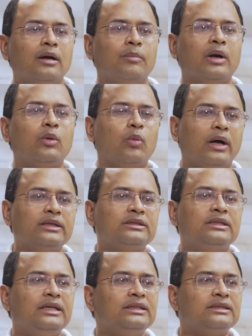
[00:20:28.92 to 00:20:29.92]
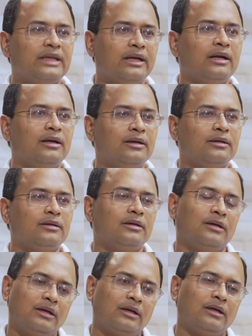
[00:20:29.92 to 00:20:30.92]
But once things settled,
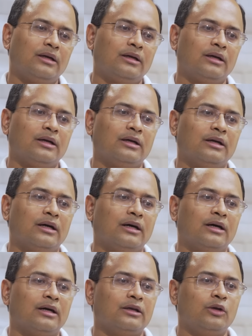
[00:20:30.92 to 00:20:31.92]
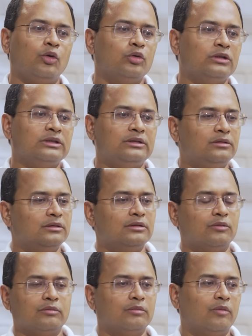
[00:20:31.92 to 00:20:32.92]
this
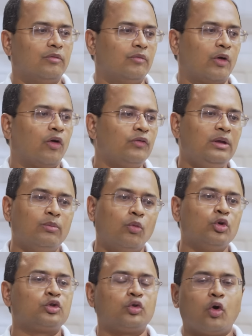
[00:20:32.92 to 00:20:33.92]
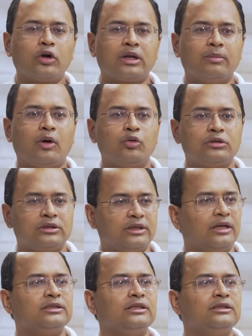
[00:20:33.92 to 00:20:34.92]
one of the most talked about
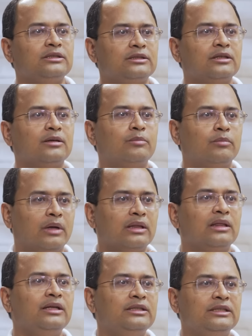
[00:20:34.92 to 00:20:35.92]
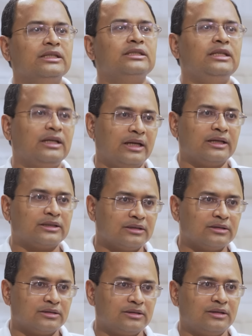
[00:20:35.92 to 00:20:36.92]
statistics is the monthly GST
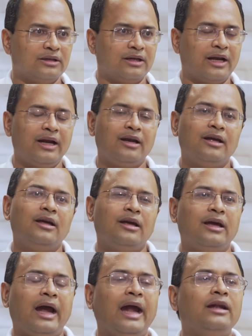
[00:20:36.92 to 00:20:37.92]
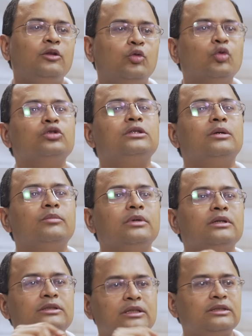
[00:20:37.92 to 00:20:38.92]
collections, right? And those
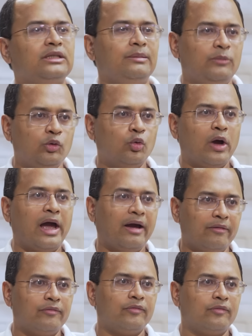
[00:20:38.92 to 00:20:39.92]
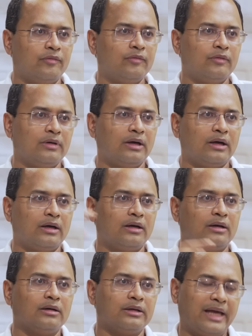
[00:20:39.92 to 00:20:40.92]
numbers just seem to have
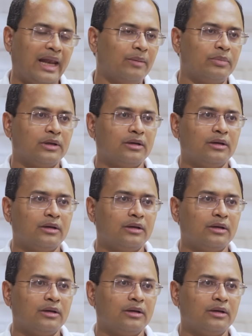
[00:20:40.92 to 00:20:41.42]
galloped.